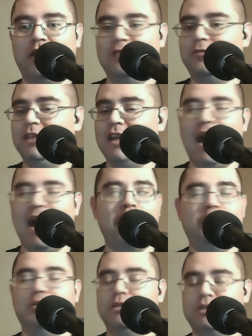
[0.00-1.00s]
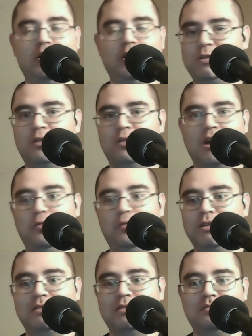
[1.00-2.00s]
If it happens to also come
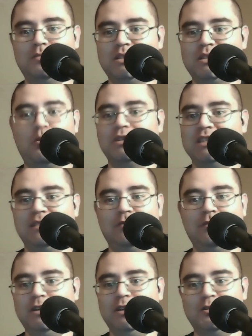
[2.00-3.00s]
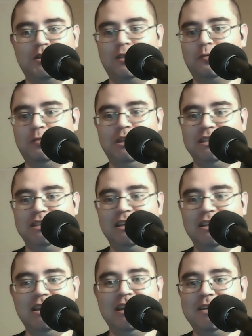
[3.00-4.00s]
with smart TV features in
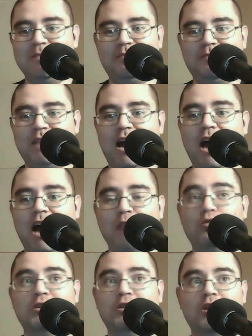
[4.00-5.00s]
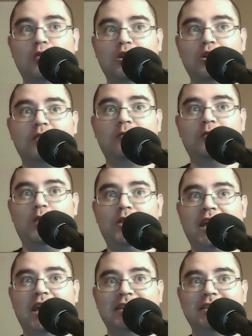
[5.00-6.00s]
3D, I wouldn't go looking for
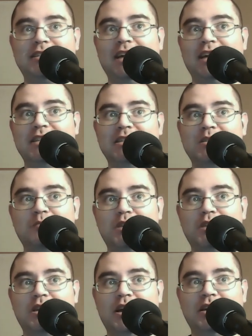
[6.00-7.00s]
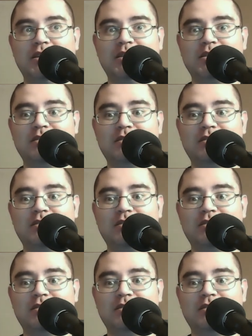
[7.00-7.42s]
one that doesn't, because